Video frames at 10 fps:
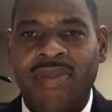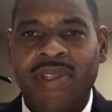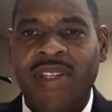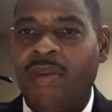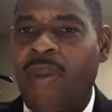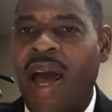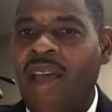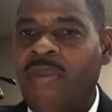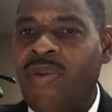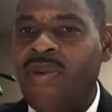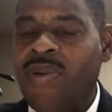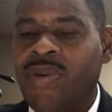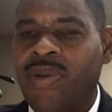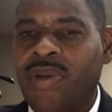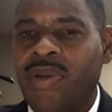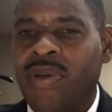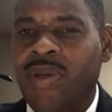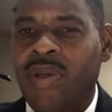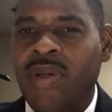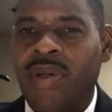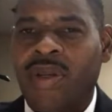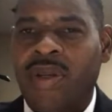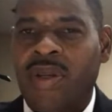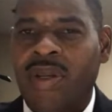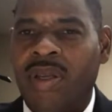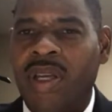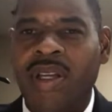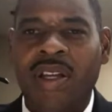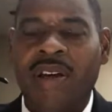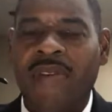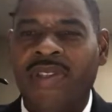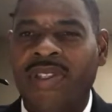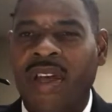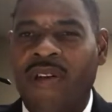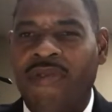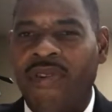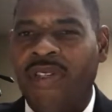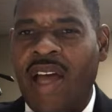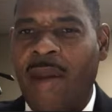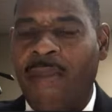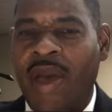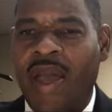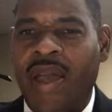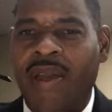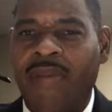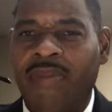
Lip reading: See, the Bible in and of itself is not bad.